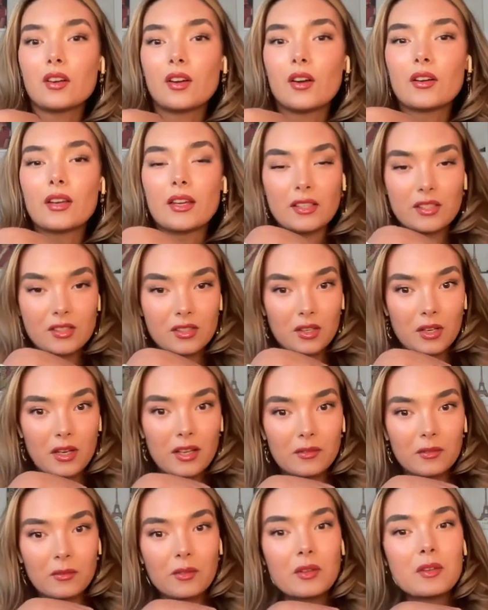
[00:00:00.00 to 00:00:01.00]
okay, so
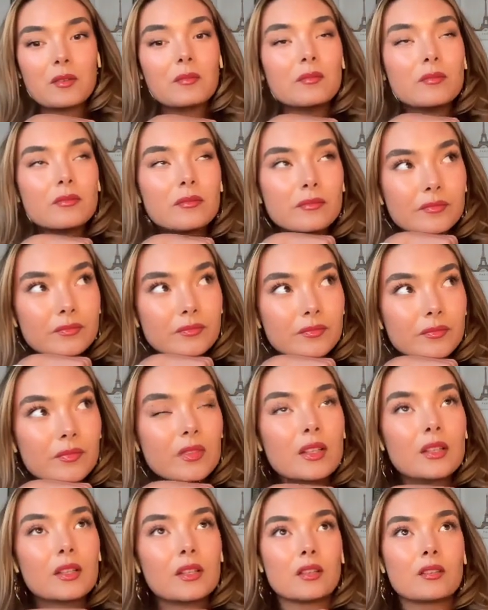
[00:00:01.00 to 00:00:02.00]

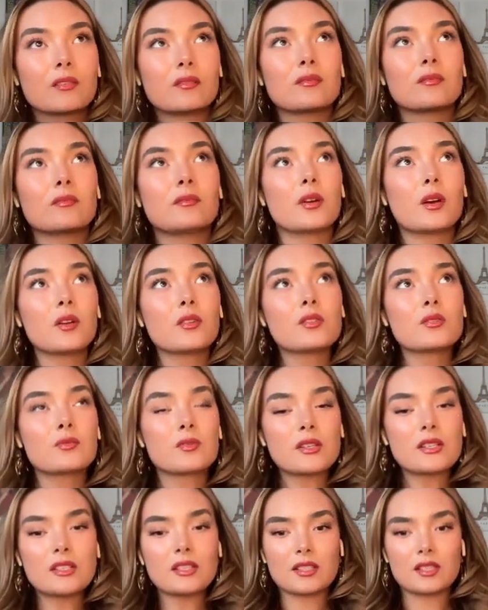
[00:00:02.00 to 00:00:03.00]
the most
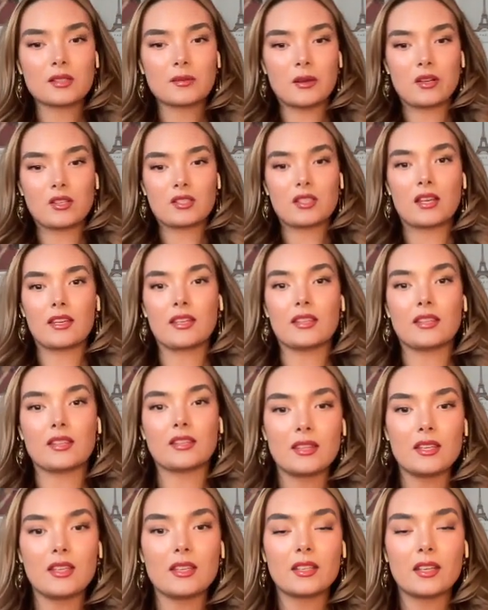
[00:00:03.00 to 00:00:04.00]
recent experience I can
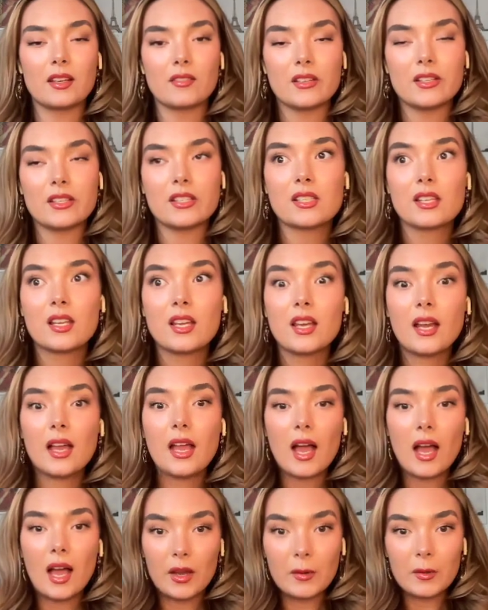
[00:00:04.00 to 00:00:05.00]
think of is
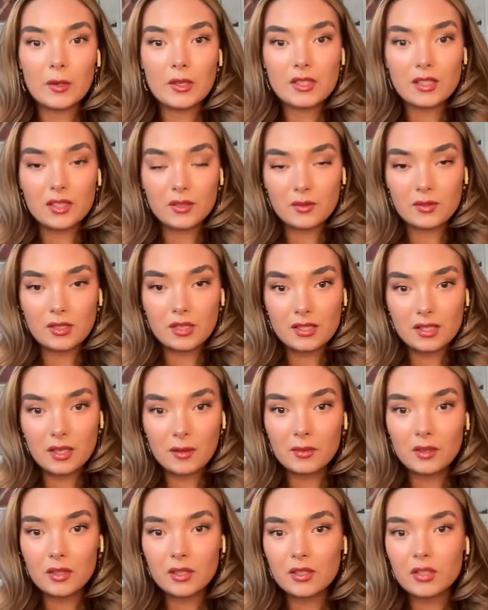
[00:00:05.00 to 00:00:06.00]
I recently was
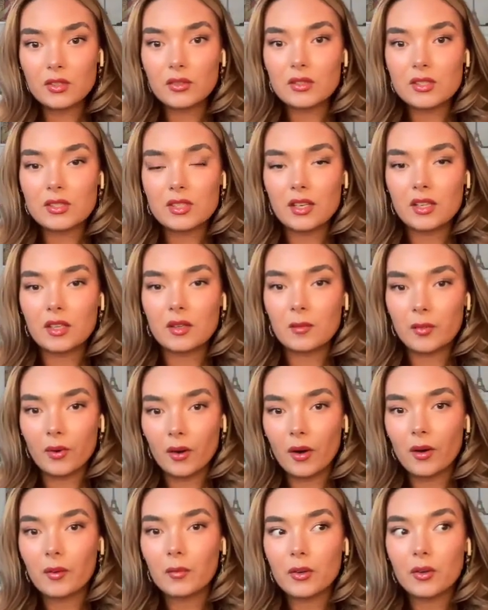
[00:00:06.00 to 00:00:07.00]
accepted into a study
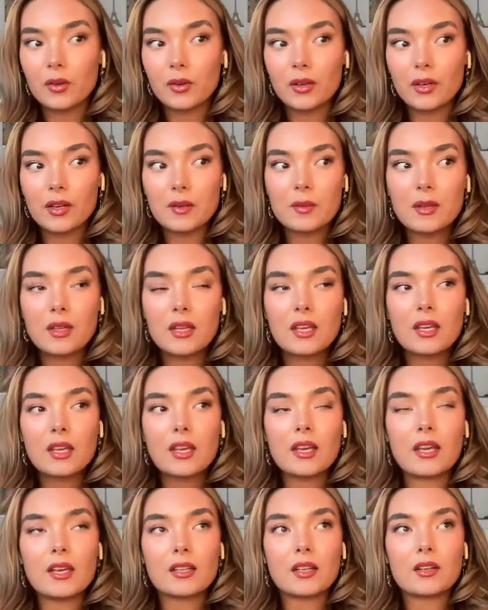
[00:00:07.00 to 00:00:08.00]
abroad program.
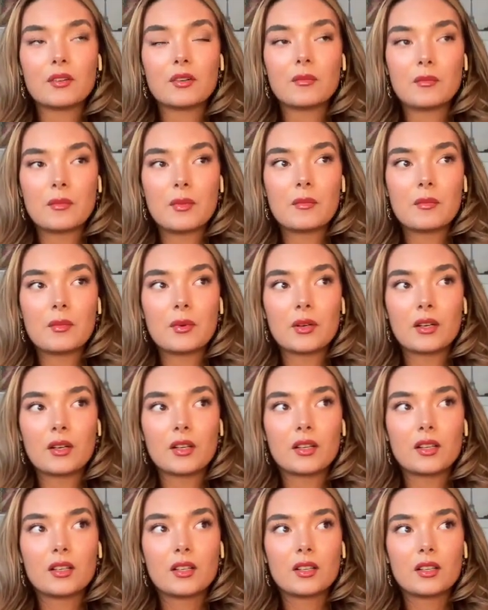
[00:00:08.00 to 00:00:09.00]
And I
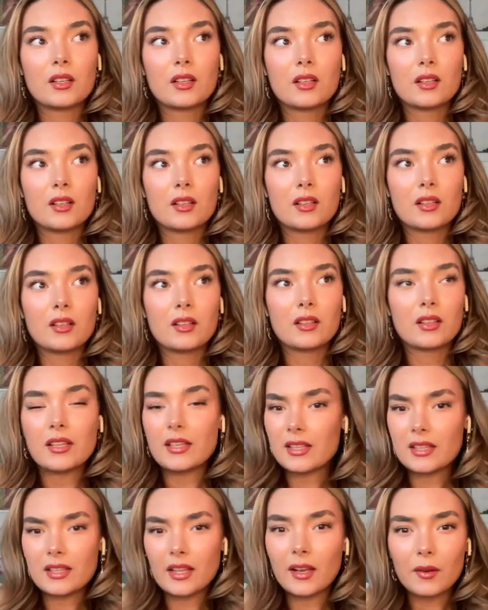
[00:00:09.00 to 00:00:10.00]
remember
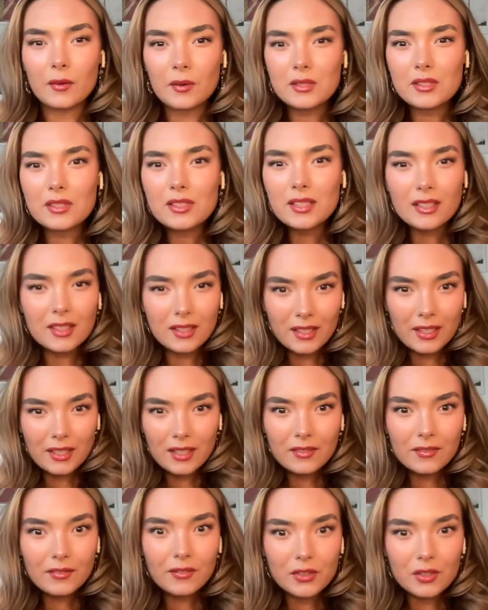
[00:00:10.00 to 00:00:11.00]
thinking that I wasn't going to get
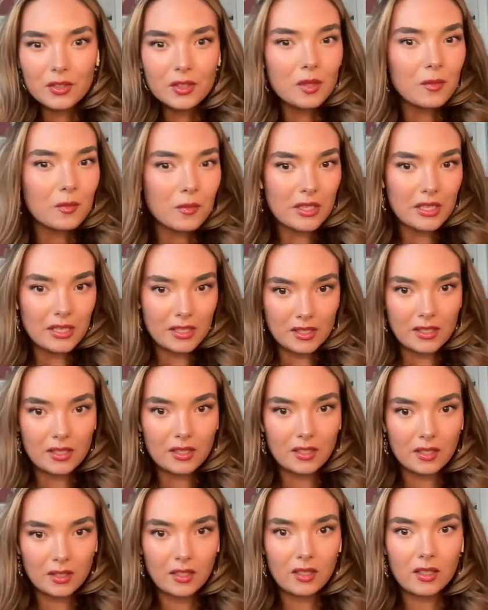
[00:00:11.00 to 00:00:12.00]
in for some
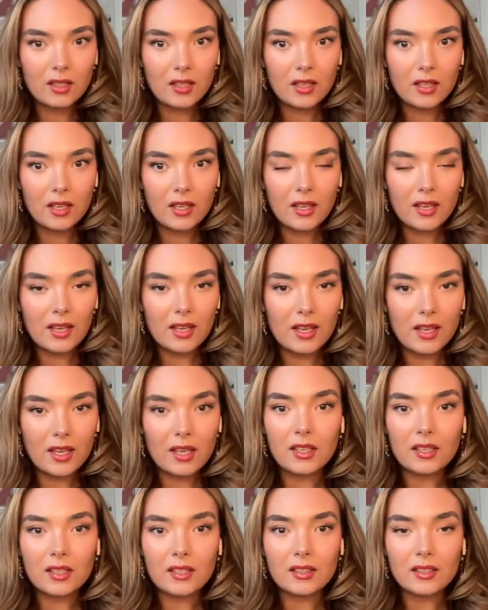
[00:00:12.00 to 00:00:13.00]
reason.
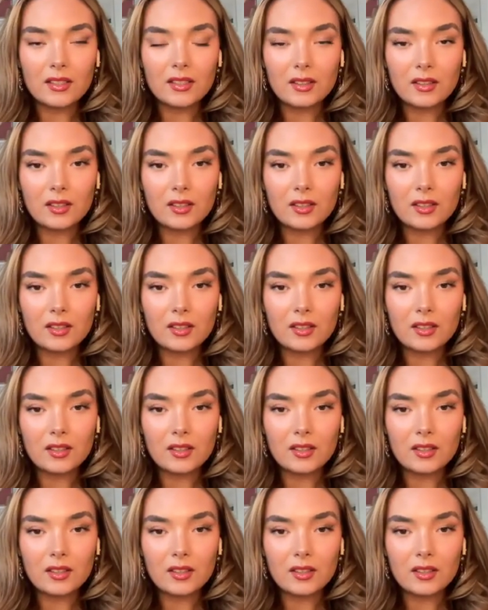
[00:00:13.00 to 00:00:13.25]
And